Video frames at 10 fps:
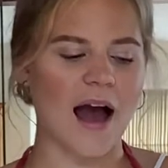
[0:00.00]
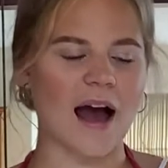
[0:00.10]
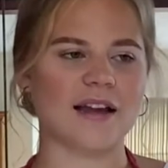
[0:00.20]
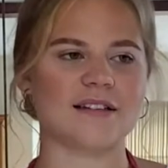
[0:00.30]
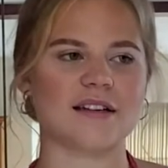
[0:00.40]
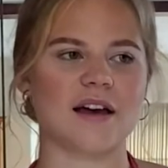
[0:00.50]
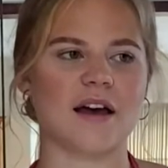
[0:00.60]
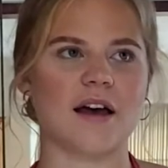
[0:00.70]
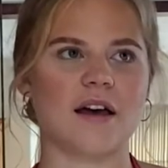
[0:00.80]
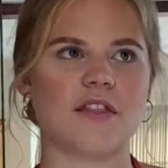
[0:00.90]
And
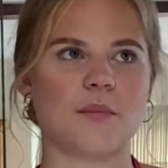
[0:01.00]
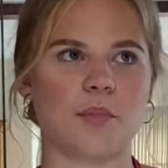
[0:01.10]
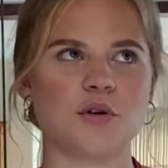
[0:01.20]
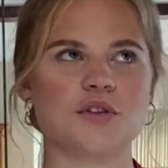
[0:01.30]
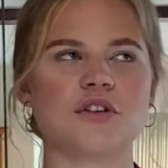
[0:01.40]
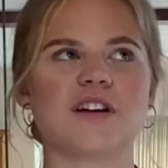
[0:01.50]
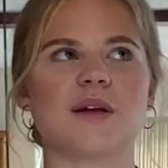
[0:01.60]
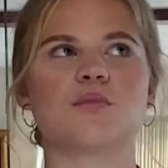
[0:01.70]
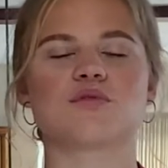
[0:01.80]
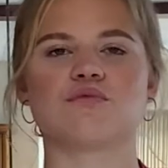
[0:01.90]
the
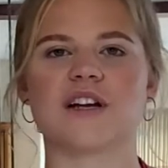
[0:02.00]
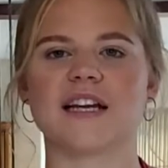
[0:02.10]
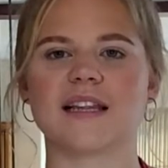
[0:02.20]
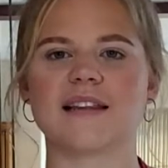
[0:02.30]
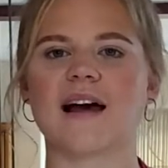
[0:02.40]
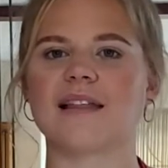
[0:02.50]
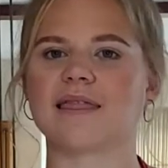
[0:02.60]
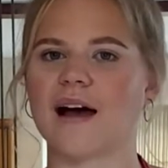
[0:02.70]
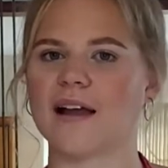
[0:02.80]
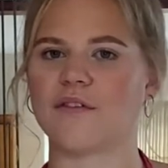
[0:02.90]
buttercream was really like
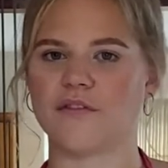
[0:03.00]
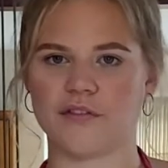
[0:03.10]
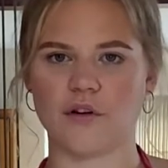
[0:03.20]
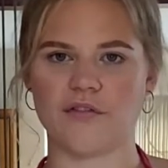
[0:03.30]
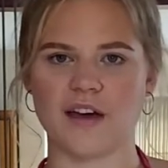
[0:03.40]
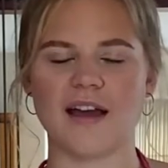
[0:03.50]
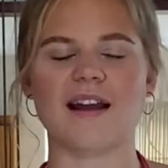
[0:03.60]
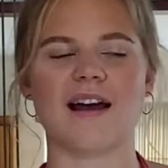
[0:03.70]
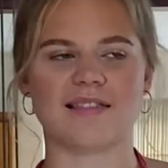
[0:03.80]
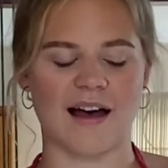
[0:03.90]
light and fluffy
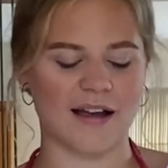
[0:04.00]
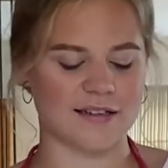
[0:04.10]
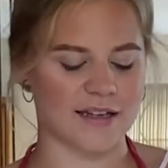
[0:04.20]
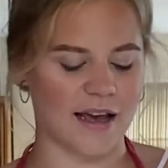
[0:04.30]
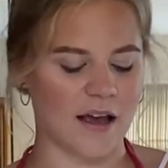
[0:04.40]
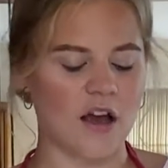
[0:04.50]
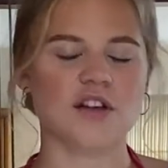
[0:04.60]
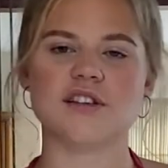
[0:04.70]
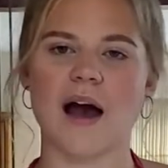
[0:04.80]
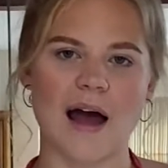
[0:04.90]
and I liked it.
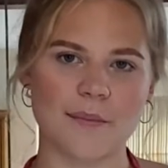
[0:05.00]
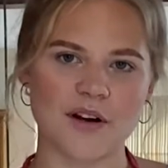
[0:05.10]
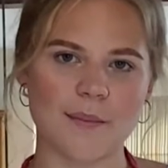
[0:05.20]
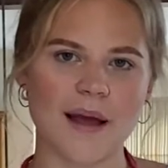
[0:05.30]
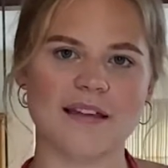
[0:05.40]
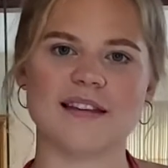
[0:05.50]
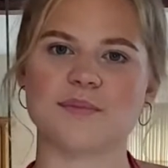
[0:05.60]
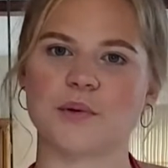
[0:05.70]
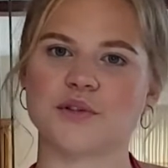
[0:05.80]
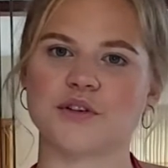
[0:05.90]
So I'm going to make this
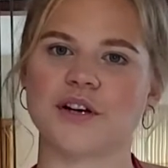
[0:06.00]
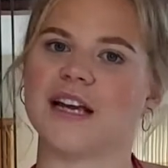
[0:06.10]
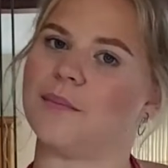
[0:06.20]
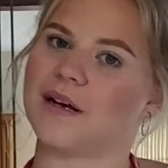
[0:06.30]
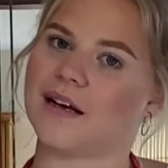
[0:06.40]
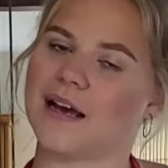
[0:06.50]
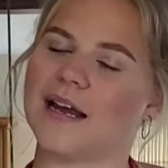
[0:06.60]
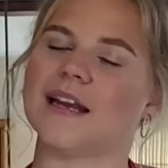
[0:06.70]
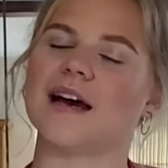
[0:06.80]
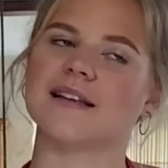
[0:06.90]
buttercream
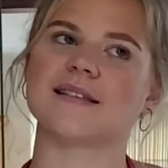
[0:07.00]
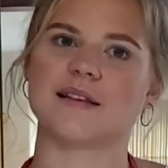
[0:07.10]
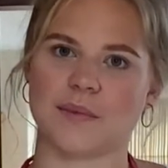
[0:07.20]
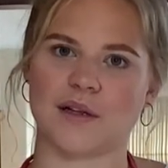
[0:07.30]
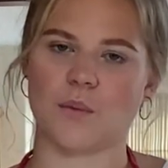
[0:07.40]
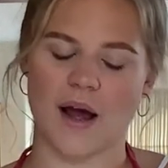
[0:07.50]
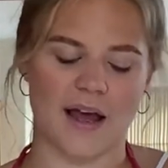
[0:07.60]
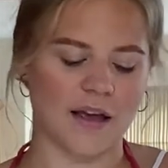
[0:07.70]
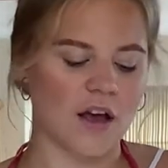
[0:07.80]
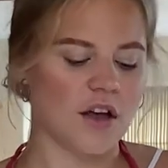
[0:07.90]
in a similar
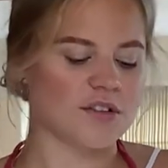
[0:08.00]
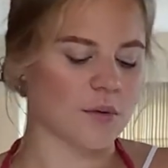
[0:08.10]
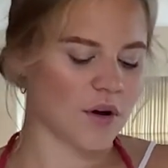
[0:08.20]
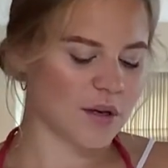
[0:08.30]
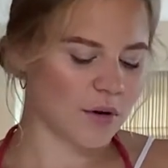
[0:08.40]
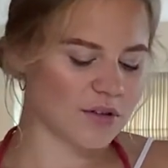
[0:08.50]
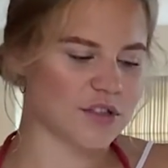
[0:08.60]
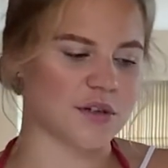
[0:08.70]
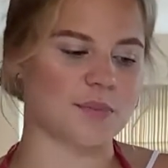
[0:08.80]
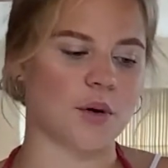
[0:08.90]
way. So what you want to
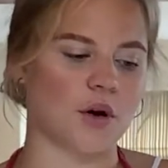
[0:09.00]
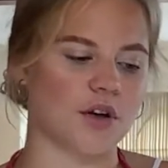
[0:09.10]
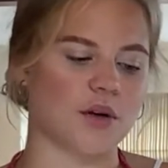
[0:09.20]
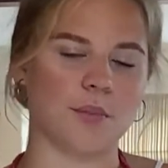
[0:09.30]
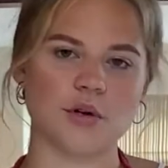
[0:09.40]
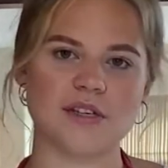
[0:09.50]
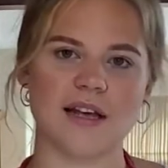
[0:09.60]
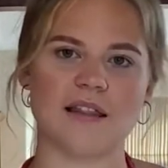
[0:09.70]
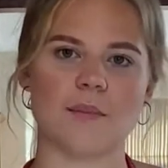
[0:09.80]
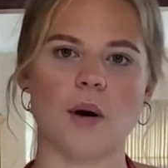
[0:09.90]
do is put your butter
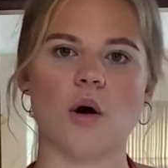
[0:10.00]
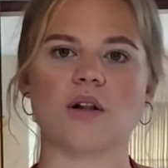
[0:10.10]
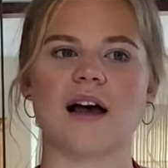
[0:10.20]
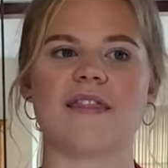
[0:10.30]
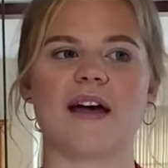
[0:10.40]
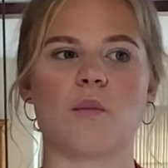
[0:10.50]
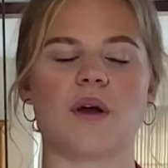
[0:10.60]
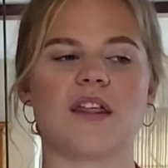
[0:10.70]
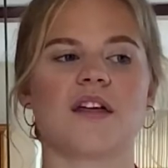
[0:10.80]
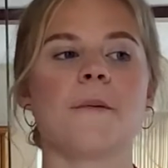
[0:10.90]
in the bowl and then
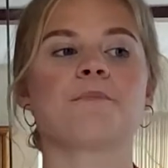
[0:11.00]
with